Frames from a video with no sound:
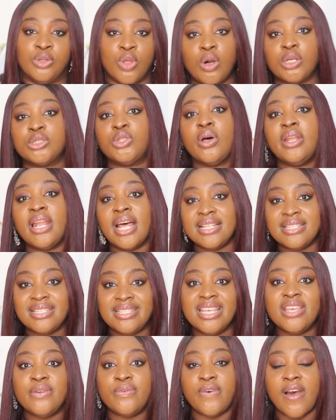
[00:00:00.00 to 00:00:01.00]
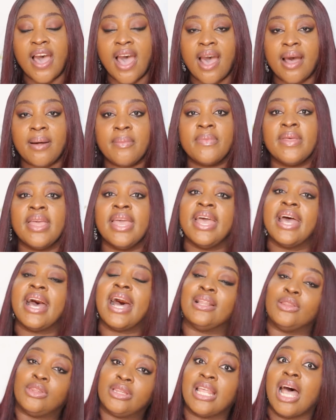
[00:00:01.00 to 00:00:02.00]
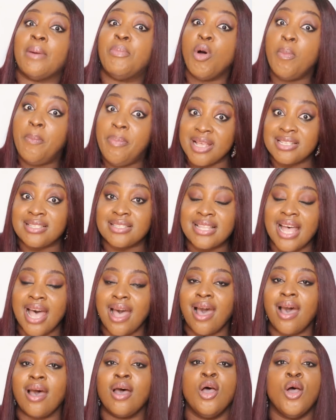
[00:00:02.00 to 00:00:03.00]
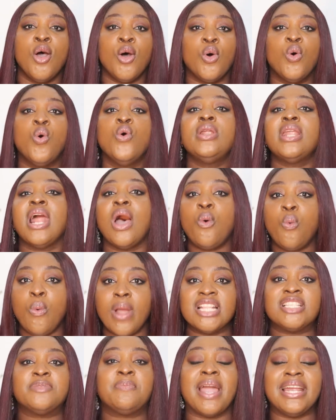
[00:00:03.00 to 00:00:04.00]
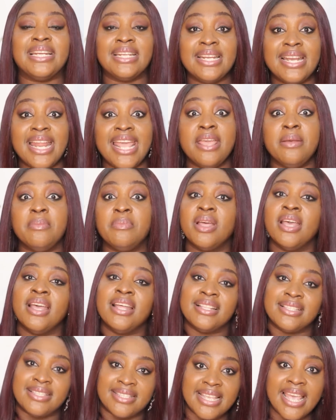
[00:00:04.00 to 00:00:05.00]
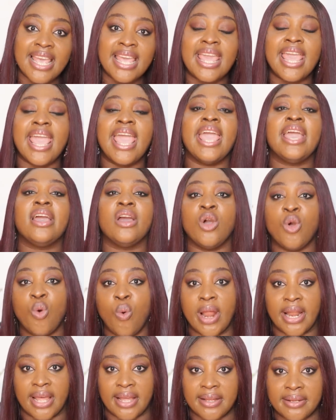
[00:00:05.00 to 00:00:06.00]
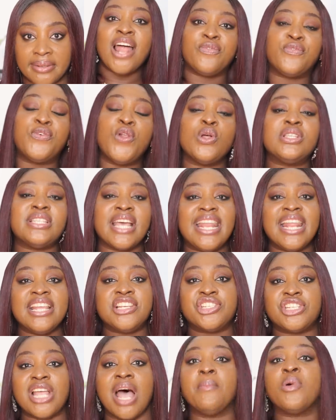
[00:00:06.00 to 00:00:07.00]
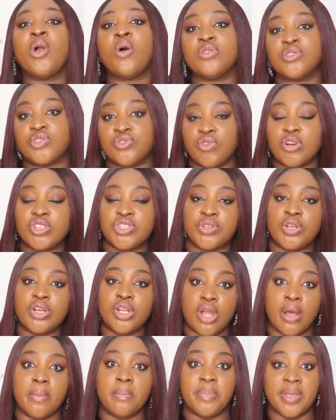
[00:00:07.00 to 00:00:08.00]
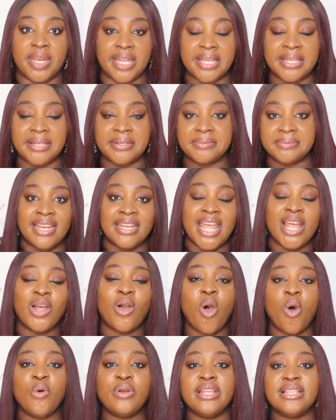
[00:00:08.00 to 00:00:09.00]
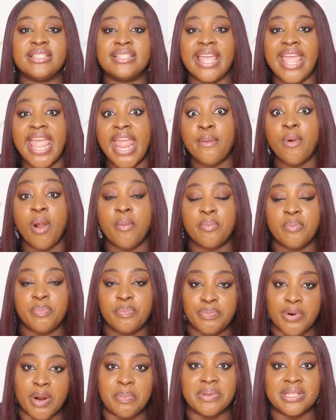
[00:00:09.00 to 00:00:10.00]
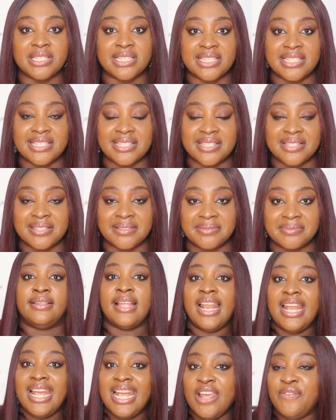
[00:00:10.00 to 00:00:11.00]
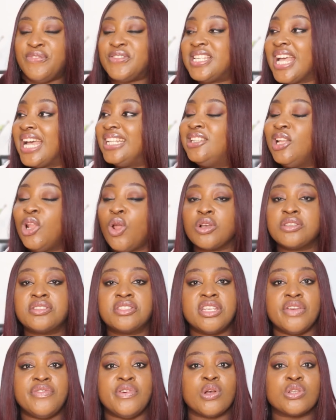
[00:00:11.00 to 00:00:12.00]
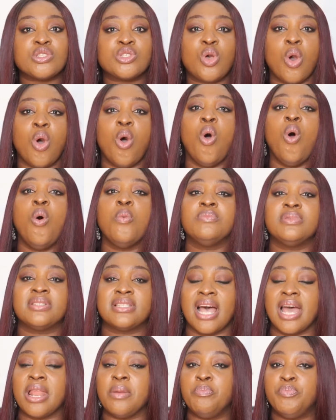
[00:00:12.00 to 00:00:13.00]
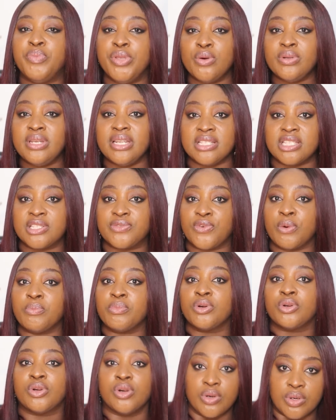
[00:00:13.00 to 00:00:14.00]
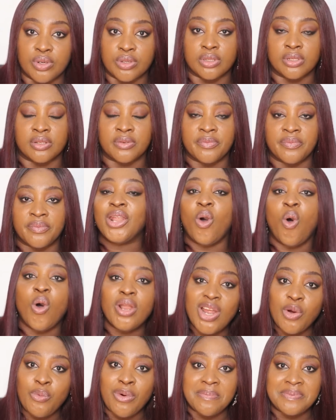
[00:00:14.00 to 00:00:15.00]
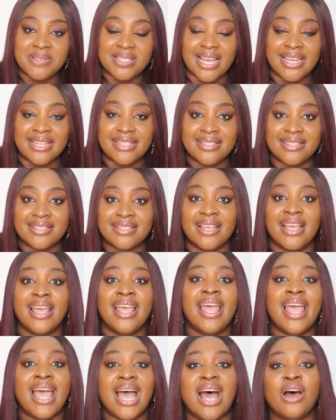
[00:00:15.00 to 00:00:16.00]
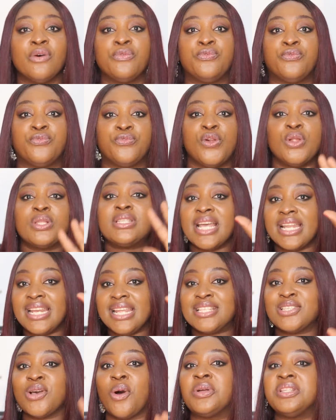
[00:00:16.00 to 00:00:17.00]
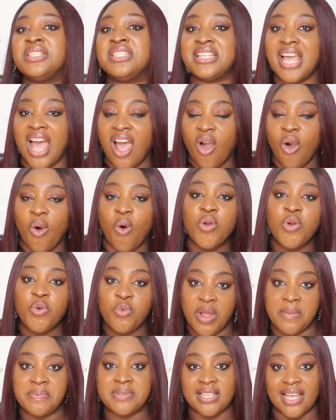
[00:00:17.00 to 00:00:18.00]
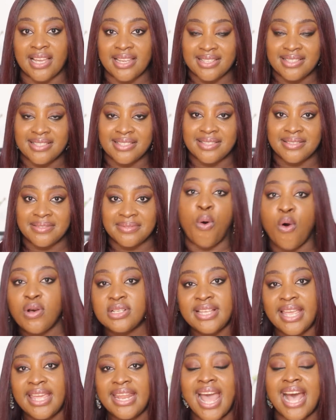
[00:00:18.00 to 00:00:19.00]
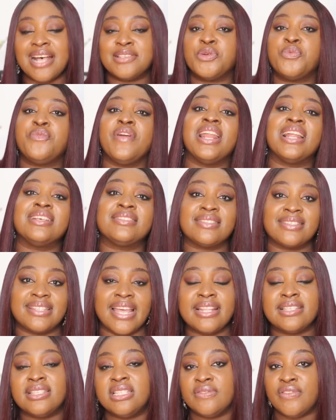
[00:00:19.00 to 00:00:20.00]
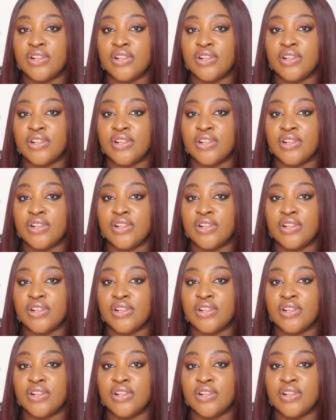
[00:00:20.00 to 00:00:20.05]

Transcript: Dr. Nandipha and Thabo Bester, who now went by the name TK Nguana, had floated a sham construction company. They called it ARAM Properties. They lifted luxurious homes and buildings from Google and other websites and floated it on their own website, posing as real estate